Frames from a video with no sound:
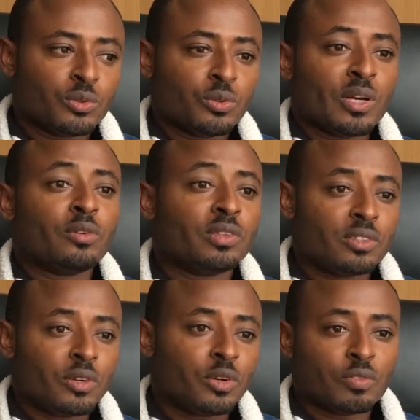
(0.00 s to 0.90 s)
work with
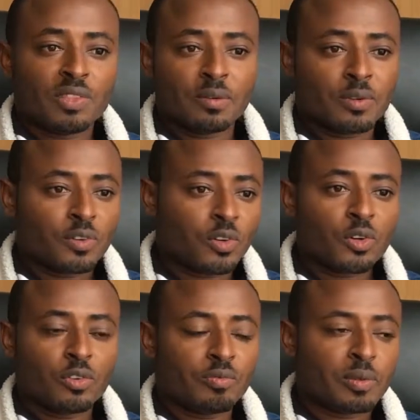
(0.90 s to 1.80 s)
all
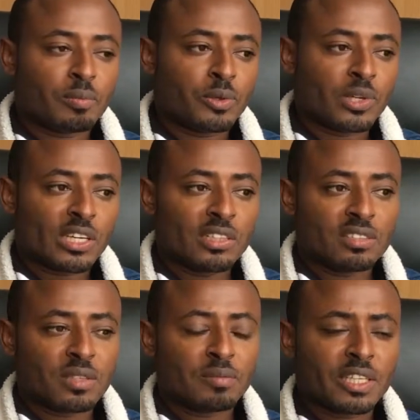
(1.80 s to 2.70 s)
of people at the
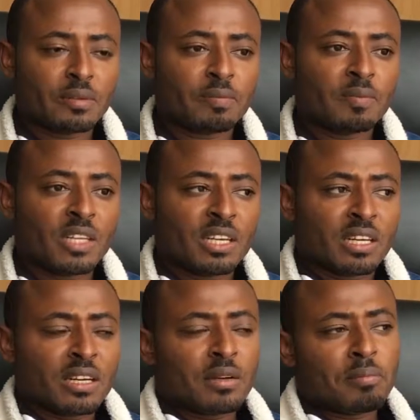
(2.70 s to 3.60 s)
same time.
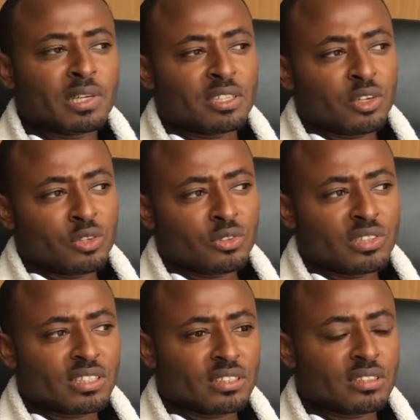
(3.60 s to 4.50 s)
But also
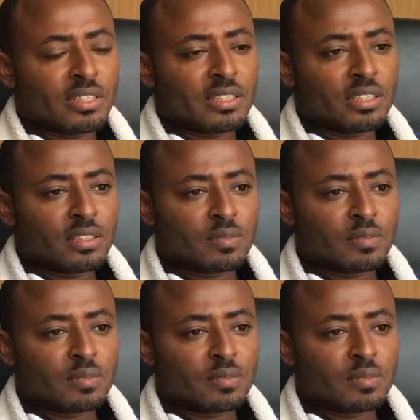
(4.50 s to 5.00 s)
the other thing